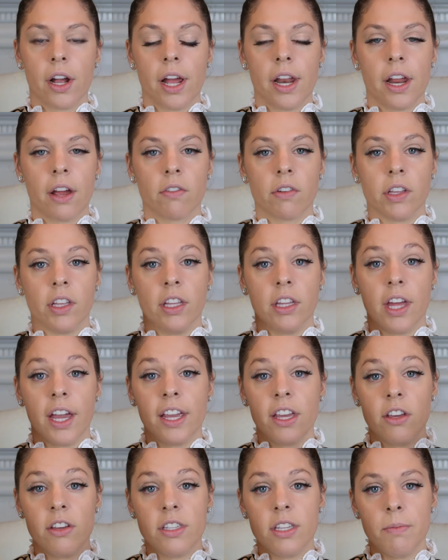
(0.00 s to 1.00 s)
and I really
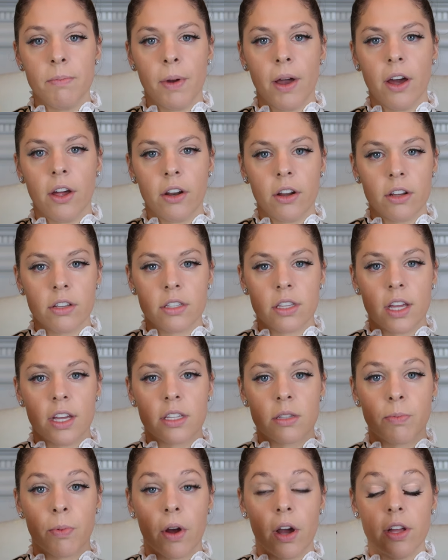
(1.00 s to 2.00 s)
like using powders
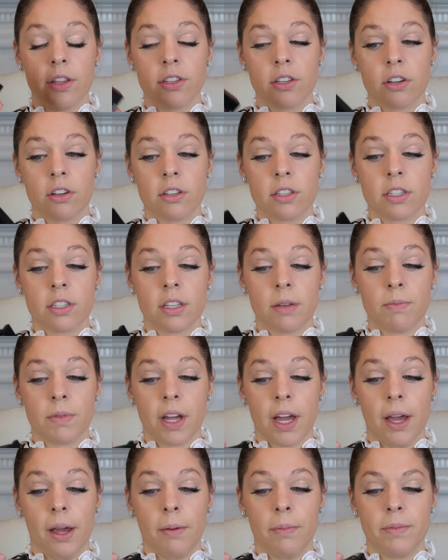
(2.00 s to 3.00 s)
as bronzers
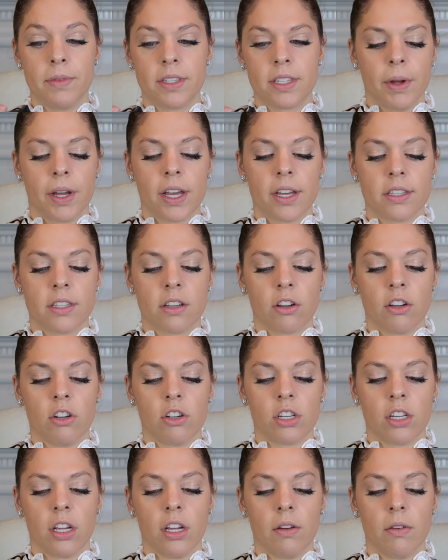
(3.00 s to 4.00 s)
sometimes because they're
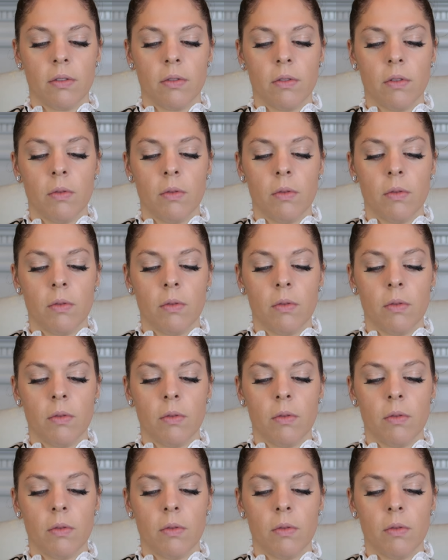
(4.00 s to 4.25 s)
usually